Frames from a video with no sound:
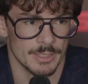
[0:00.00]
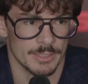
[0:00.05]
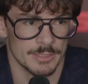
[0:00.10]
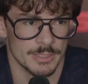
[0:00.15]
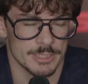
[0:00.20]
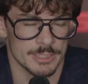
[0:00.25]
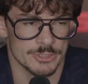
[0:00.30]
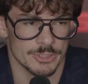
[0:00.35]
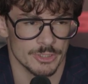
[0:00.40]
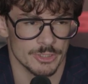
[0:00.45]

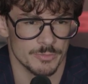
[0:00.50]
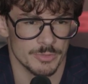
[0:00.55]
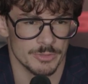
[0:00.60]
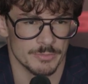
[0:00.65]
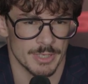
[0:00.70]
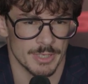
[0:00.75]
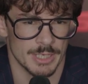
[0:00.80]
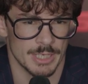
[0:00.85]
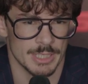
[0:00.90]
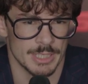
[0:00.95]
That's going to be
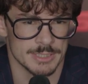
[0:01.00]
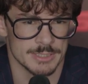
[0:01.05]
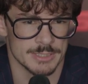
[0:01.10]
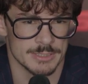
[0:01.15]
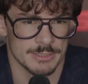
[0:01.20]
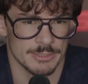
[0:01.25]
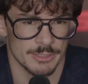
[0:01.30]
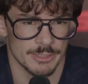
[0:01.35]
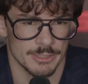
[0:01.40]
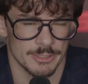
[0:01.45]
my
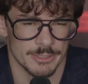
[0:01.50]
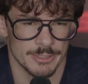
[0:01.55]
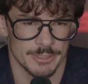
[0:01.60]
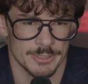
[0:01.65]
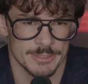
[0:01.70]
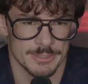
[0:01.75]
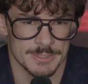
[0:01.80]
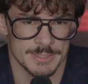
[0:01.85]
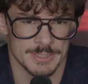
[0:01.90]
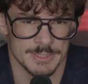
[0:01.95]
last
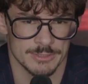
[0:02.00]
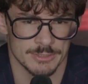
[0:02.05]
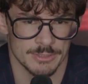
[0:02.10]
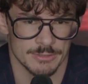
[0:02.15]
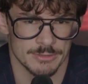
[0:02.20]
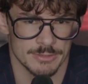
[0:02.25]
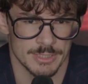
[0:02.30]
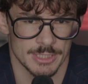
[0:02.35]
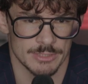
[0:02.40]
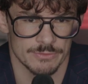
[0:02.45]

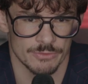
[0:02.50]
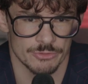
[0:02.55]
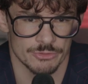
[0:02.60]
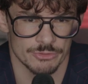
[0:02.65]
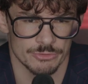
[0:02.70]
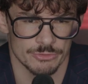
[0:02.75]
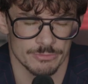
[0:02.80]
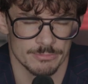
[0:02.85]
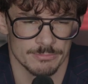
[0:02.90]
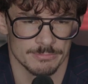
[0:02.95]
season, that's for
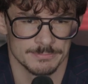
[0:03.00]
sure.